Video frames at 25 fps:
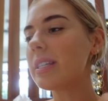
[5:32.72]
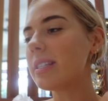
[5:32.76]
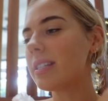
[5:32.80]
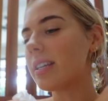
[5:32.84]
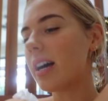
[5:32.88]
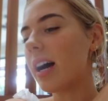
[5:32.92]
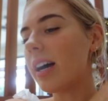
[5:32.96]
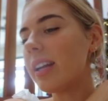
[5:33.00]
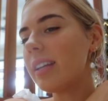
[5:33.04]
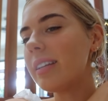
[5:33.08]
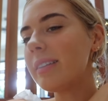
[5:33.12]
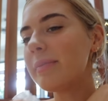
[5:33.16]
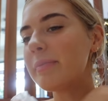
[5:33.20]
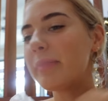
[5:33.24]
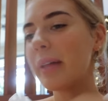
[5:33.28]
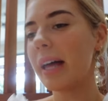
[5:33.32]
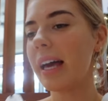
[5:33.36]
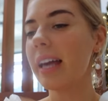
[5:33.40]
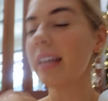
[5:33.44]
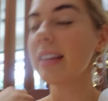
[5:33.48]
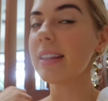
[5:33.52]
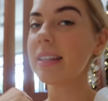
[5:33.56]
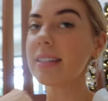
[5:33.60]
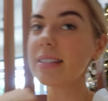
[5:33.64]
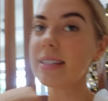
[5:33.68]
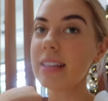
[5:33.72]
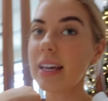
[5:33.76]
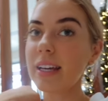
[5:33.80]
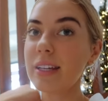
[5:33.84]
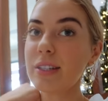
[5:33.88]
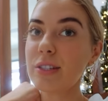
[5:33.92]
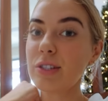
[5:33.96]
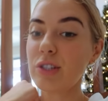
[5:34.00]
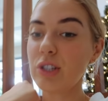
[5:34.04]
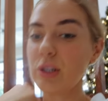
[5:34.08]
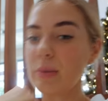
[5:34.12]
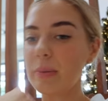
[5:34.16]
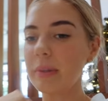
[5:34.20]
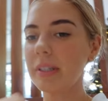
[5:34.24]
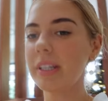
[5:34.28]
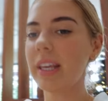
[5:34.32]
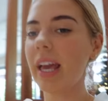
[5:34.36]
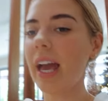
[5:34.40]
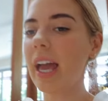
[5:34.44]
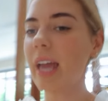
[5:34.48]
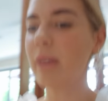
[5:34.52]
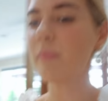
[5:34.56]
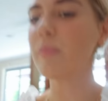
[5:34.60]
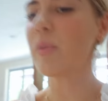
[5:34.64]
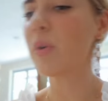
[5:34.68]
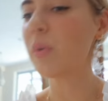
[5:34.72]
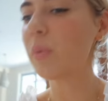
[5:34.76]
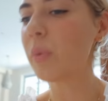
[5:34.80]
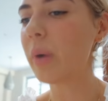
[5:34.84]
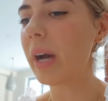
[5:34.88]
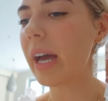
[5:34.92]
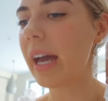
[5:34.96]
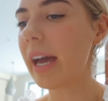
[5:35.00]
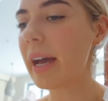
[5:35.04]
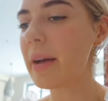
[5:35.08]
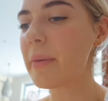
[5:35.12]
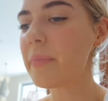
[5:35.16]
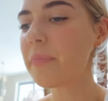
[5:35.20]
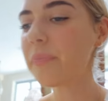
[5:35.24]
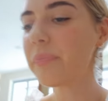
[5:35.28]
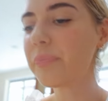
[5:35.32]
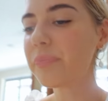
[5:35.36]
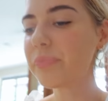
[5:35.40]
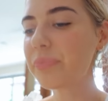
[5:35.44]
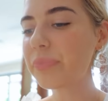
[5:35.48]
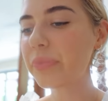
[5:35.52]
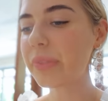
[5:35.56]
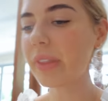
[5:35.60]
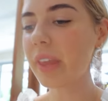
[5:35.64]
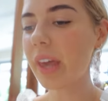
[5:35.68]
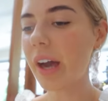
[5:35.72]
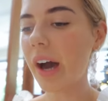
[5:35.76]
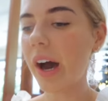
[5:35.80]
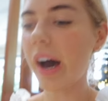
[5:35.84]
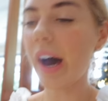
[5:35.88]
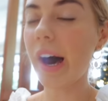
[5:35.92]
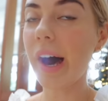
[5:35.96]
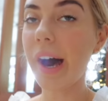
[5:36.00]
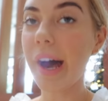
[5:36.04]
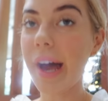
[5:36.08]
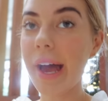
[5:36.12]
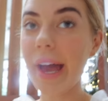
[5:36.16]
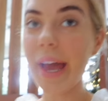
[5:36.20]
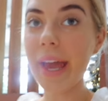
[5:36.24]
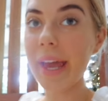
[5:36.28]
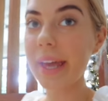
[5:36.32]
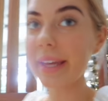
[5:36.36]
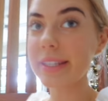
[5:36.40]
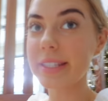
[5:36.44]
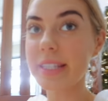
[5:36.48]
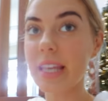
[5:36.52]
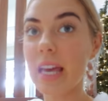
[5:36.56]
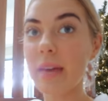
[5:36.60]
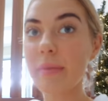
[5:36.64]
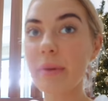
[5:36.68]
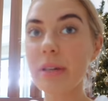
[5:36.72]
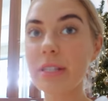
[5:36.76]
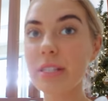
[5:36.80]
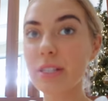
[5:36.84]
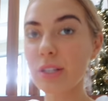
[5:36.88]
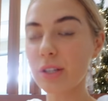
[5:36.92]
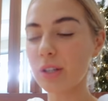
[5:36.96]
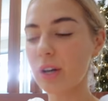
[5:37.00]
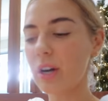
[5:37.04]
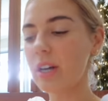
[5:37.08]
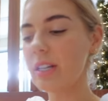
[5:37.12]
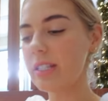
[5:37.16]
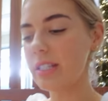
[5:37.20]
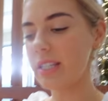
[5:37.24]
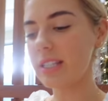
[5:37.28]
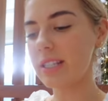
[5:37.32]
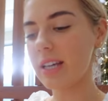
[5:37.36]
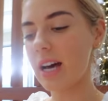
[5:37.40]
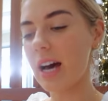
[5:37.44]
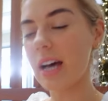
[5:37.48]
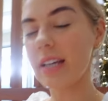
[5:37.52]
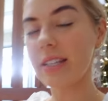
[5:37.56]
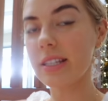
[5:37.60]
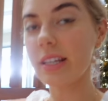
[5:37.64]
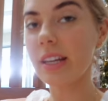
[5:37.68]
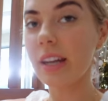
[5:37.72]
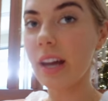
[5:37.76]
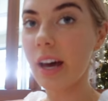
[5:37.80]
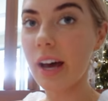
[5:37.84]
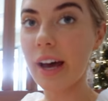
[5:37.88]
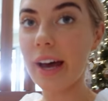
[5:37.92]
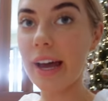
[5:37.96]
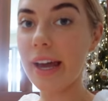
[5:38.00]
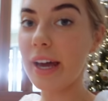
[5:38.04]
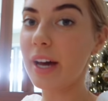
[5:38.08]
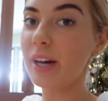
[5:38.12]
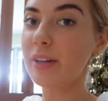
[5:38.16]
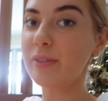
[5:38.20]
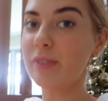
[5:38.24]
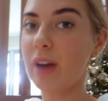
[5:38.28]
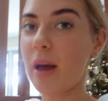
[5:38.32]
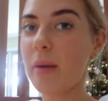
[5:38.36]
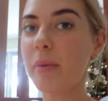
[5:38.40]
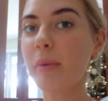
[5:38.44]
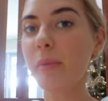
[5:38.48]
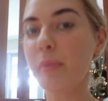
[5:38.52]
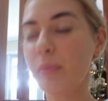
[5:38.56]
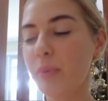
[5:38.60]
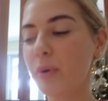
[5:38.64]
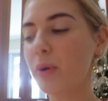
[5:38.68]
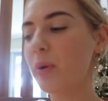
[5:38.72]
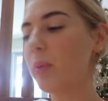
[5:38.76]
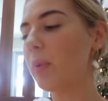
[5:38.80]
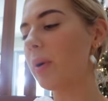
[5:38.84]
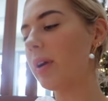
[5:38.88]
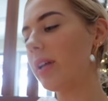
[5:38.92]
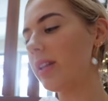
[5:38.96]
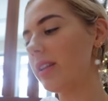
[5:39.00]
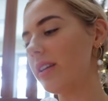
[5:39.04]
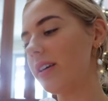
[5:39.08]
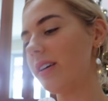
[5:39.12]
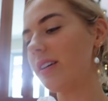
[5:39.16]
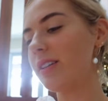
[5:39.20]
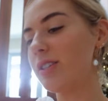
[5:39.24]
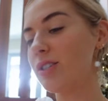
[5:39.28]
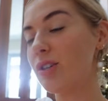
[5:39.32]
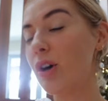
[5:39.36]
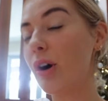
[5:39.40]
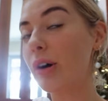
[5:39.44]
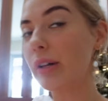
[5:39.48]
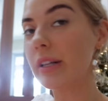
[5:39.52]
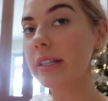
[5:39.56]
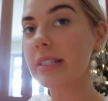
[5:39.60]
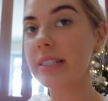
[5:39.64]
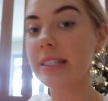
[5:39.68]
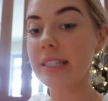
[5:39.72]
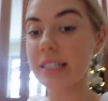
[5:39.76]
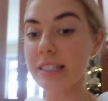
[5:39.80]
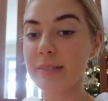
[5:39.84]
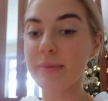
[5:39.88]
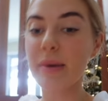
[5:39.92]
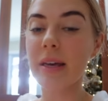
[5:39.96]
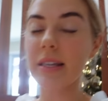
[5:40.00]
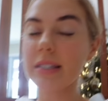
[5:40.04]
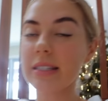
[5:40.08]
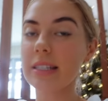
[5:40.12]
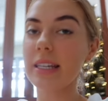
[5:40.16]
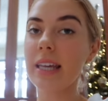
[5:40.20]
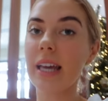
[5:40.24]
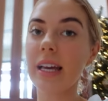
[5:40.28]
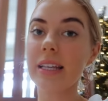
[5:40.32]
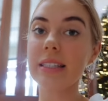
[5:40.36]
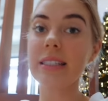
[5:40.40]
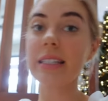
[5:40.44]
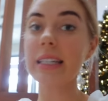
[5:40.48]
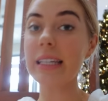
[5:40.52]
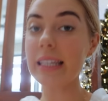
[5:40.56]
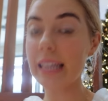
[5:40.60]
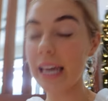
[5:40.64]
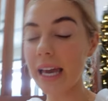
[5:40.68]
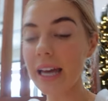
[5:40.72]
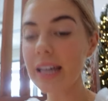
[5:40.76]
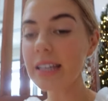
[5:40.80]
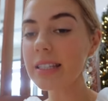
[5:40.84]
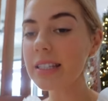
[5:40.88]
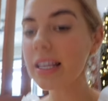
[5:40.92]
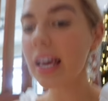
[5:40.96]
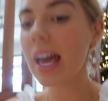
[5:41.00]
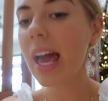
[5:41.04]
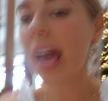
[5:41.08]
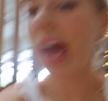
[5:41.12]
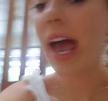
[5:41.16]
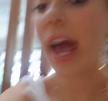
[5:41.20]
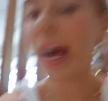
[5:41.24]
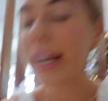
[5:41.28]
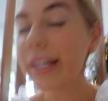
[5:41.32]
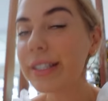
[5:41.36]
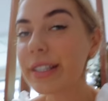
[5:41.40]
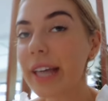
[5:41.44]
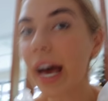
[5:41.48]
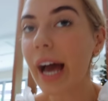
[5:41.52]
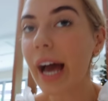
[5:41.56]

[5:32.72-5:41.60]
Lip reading: started playing this like stupid game where Sam has to close his eyes and I unwrap and put one of the chocolates in his mouth and he has to guess. And it's